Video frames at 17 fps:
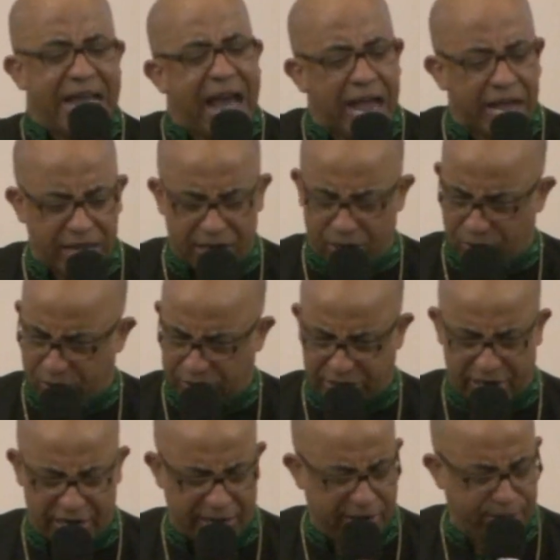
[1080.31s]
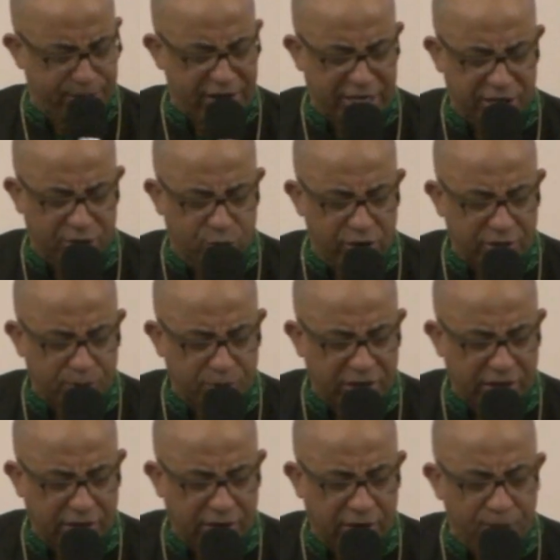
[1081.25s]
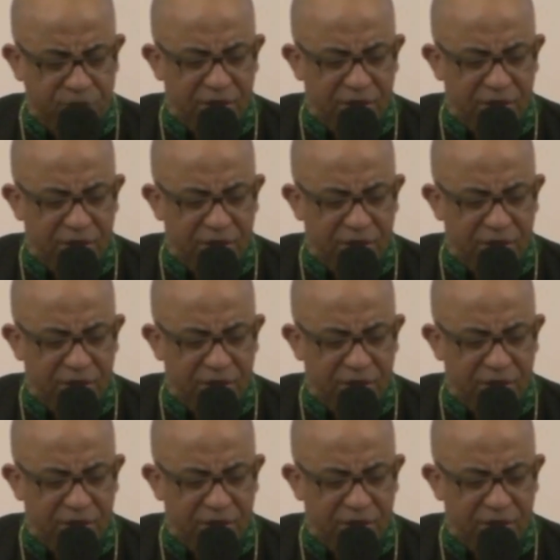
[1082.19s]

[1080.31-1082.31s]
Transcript: I, is there anybody with me here?